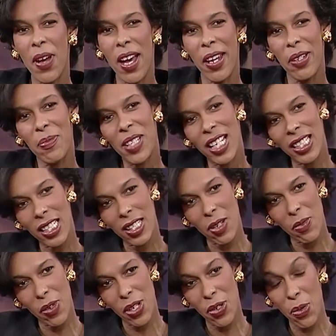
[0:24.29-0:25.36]
bottoms, I did the
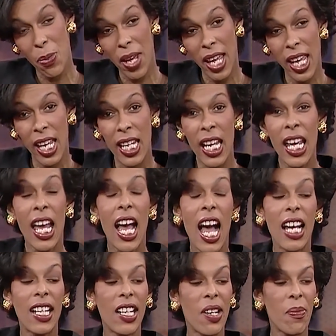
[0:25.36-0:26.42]
window pane,
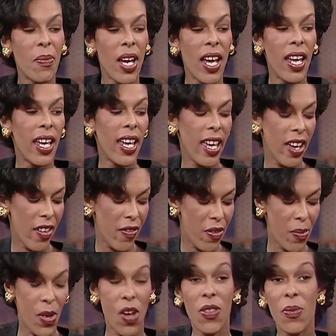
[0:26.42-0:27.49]
I cut my hair
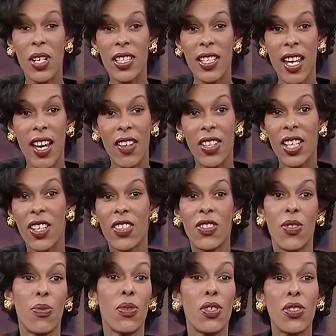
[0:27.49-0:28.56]
from all the way down here
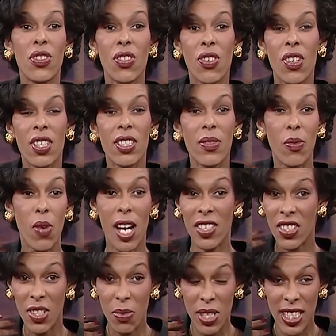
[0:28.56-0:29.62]
to real short,
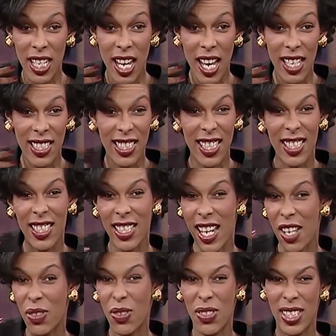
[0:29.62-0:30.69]
washed it with Tide to get it
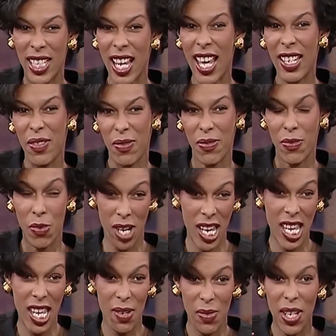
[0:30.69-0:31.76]
natural, and dyed it
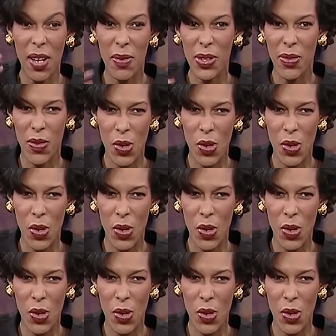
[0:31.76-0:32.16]
red when I was